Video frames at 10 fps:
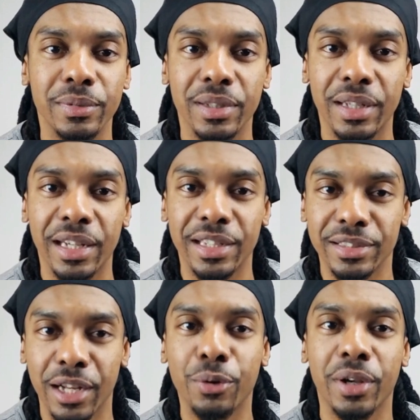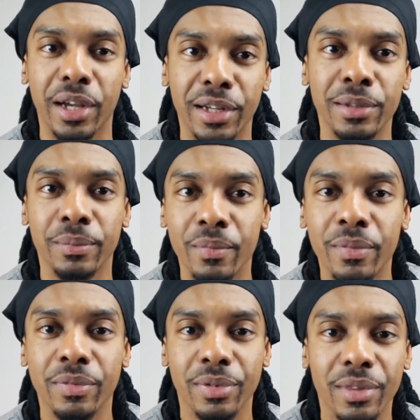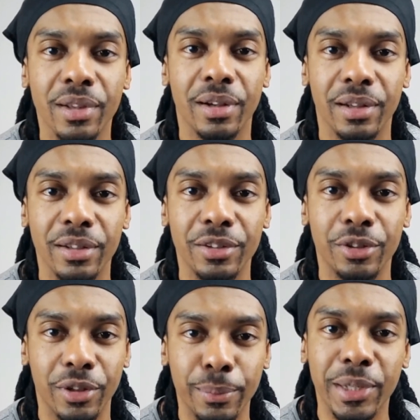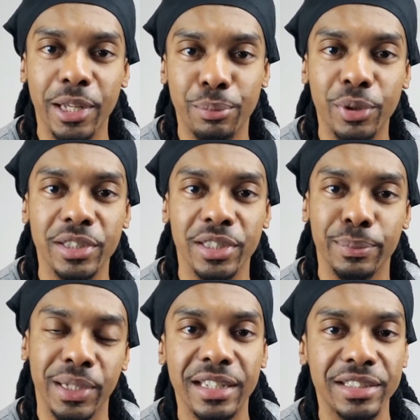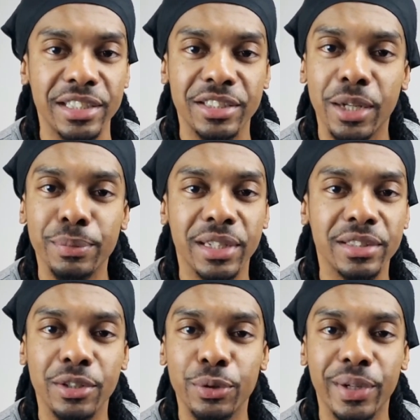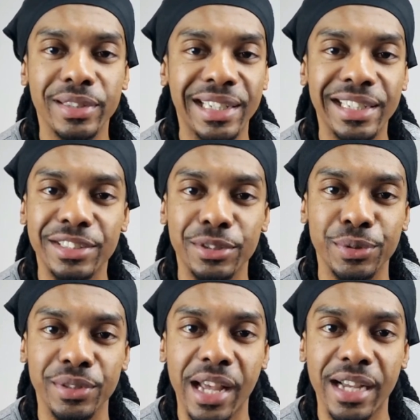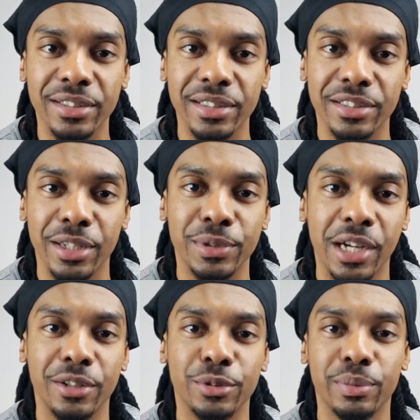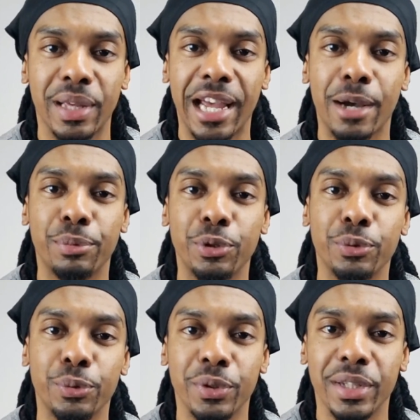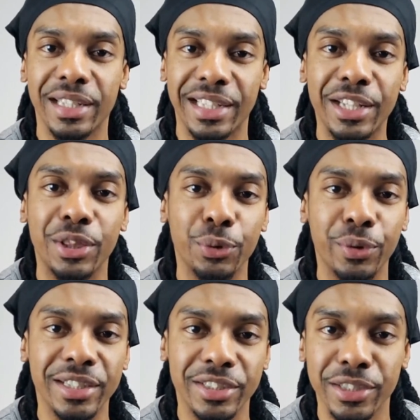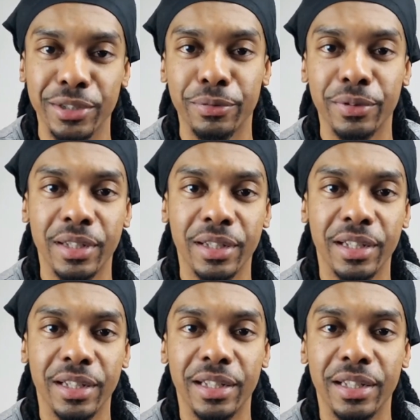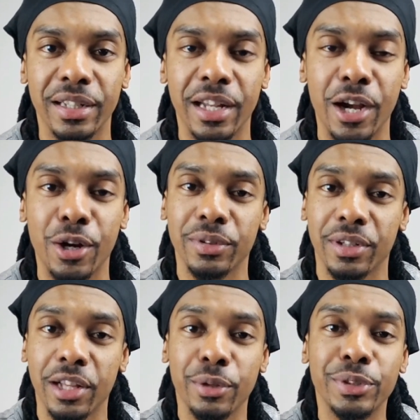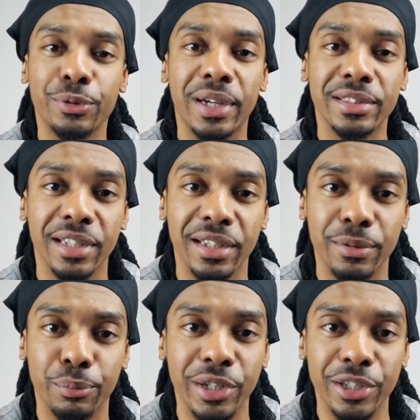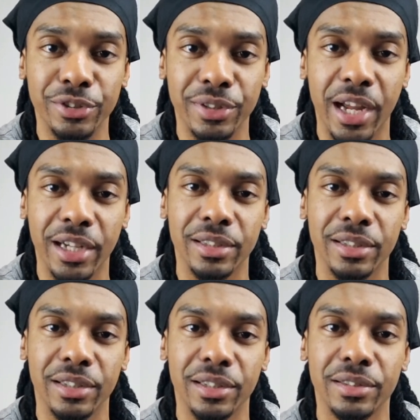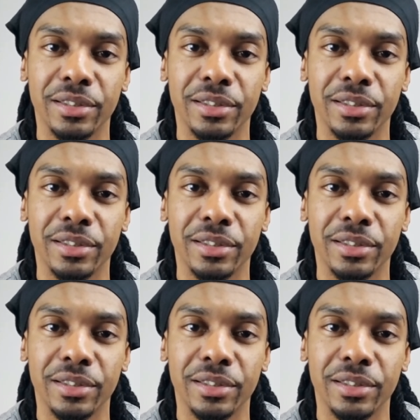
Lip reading: and it's like, okay, let me keep pushing, because just something as little as eating some snacks can sometimes help you get through that shift. Now, the other reason why I say bring your snacks is,